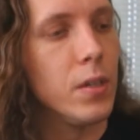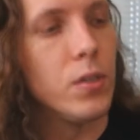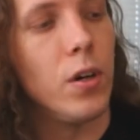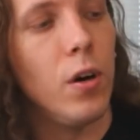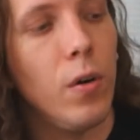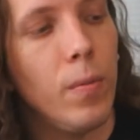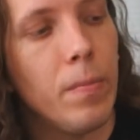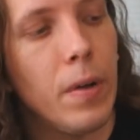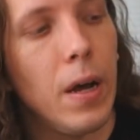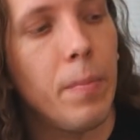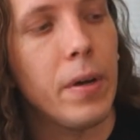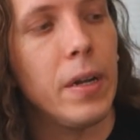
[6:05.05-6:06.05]
So
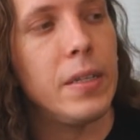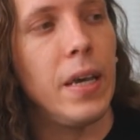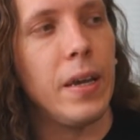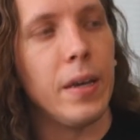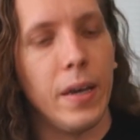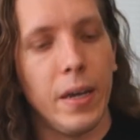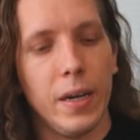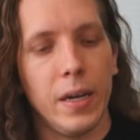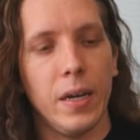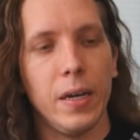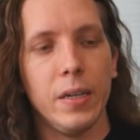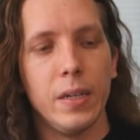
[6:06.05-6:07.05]
I'm going to take
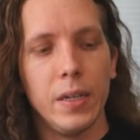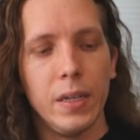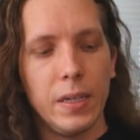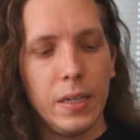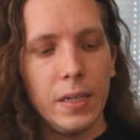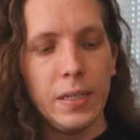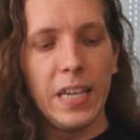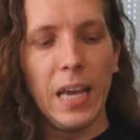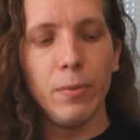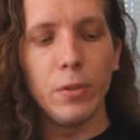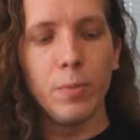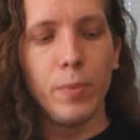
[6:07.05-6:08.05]
a
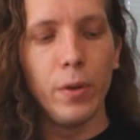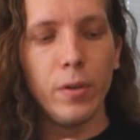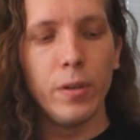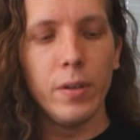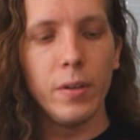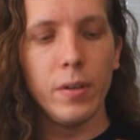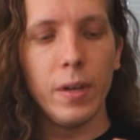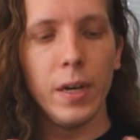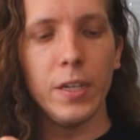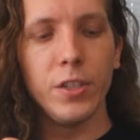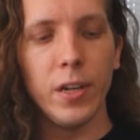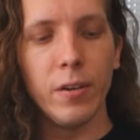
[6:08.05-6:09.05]
tablespoon,
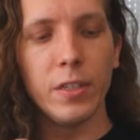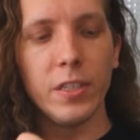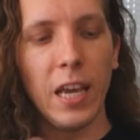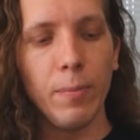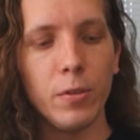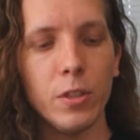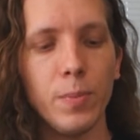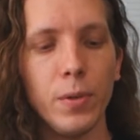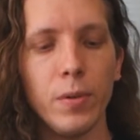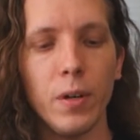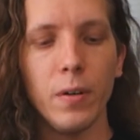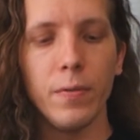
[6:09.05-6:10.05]
a generous
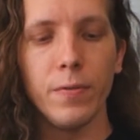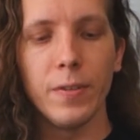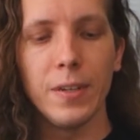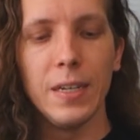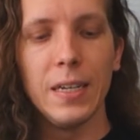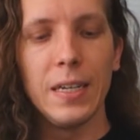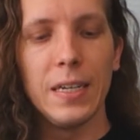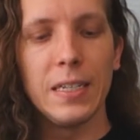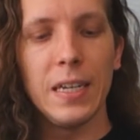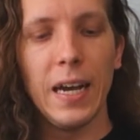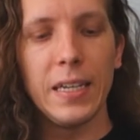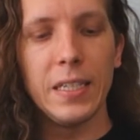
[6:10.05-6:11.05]
tablespoon of
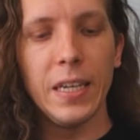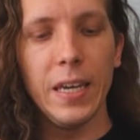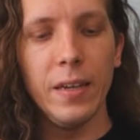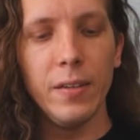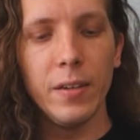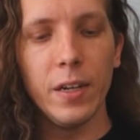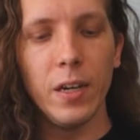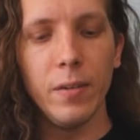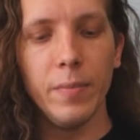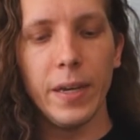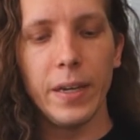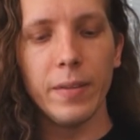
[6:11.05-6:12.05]
Thai tea.
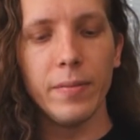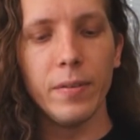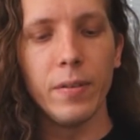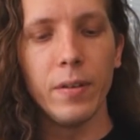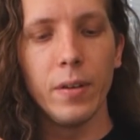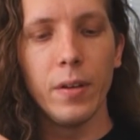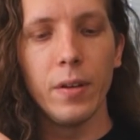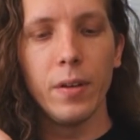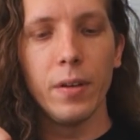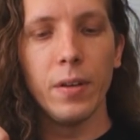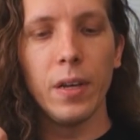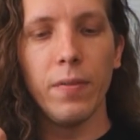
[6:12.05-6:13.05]
Make it,
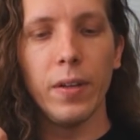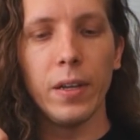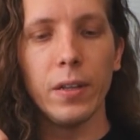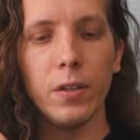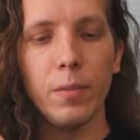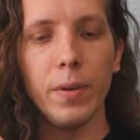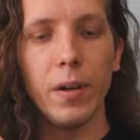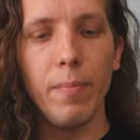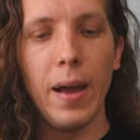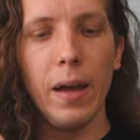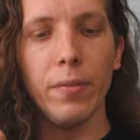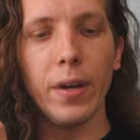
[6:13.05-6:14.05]
you have like a little bit of
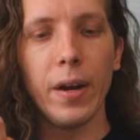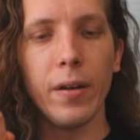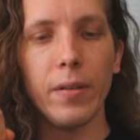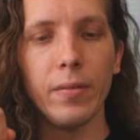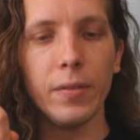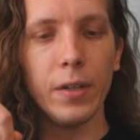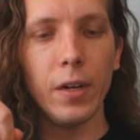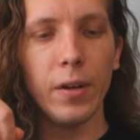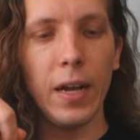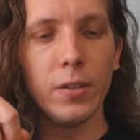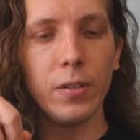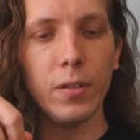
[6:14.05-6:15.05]
mound there.
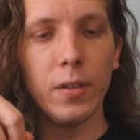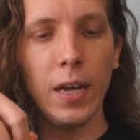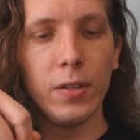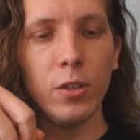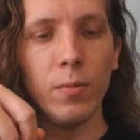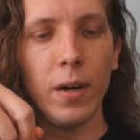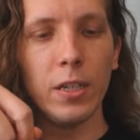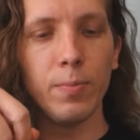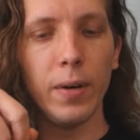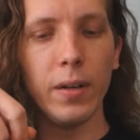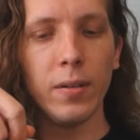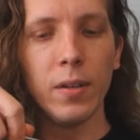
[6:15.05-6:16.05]
Not too much,
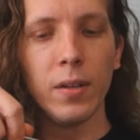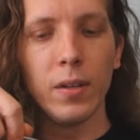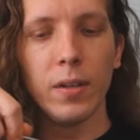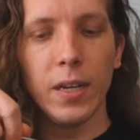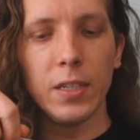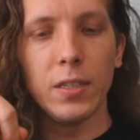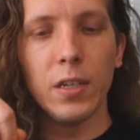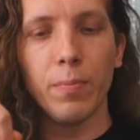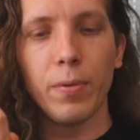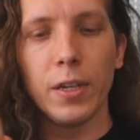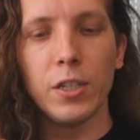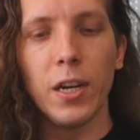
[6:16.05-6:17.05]
but it's still
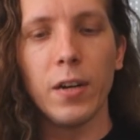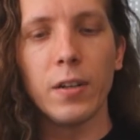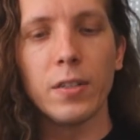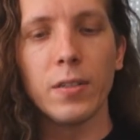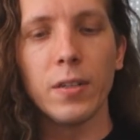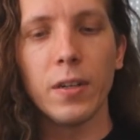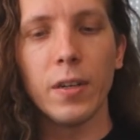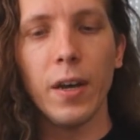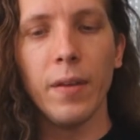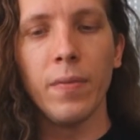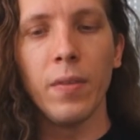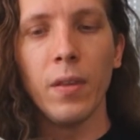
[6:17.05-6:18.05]
pretty generous, okay?